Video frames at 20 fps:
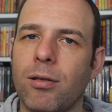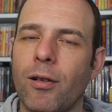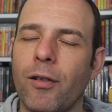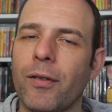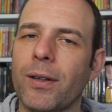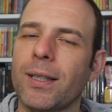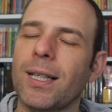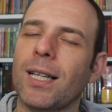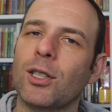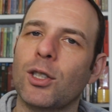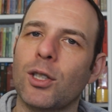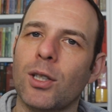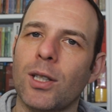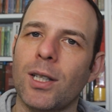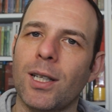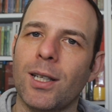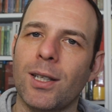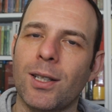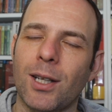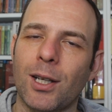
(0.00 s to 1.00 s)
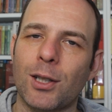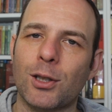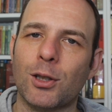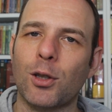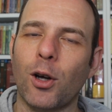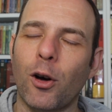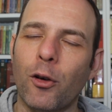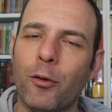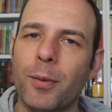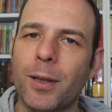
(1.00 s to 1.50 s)
Financially, it's
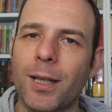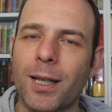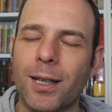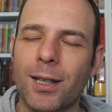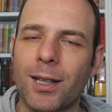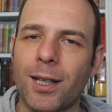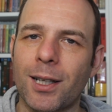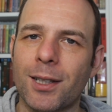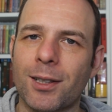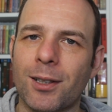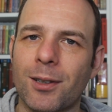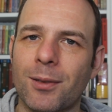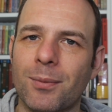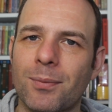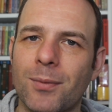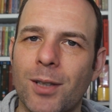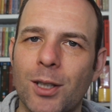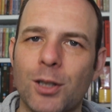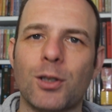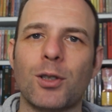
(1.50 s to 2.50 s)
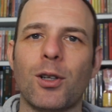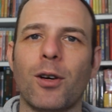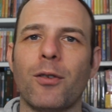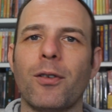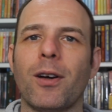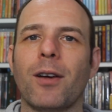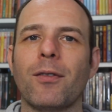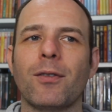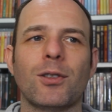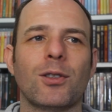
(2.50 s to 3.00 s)
tough being a collector. It's
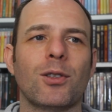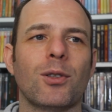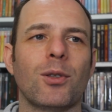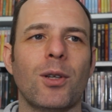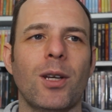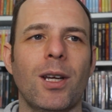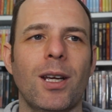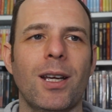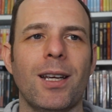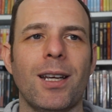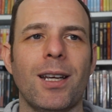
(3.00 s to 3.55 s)
tough having to